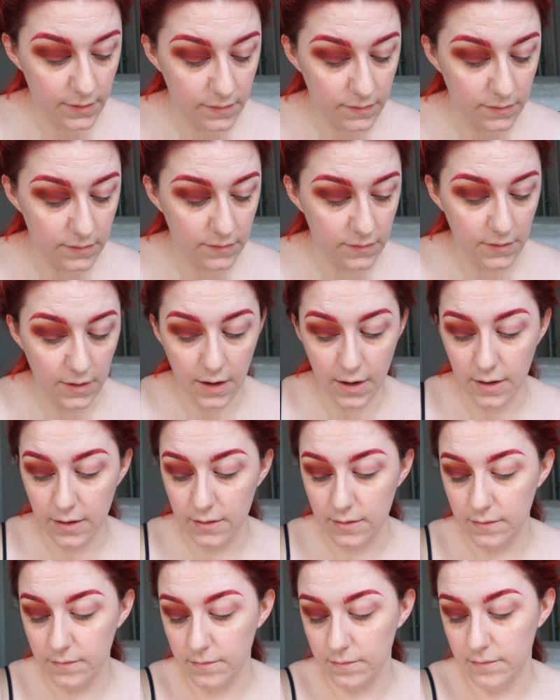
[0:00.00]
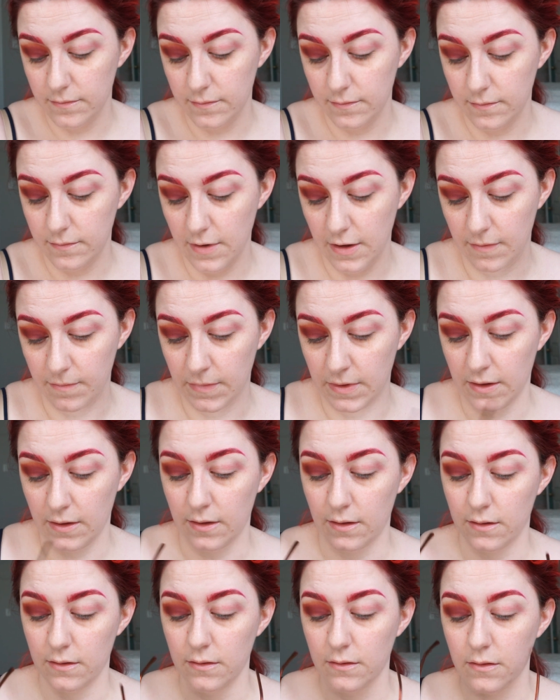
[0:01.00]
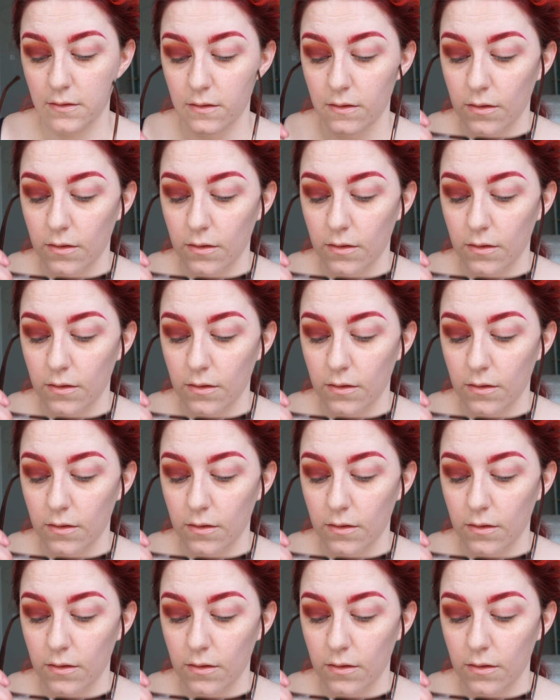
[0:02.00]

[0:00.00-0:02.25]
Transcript: This does not make me